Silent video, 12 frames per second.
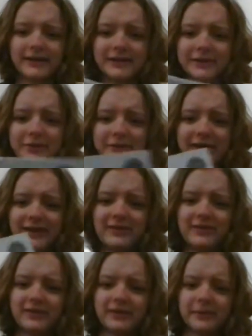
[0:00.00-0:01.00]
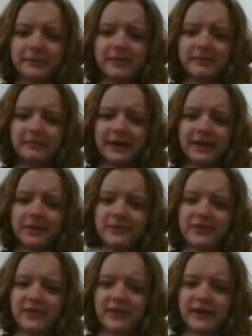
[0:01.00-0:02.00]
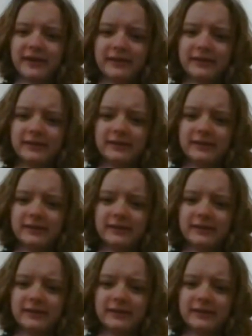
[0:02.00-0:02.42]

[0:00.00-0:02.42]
Hello, kids. My name's Thea.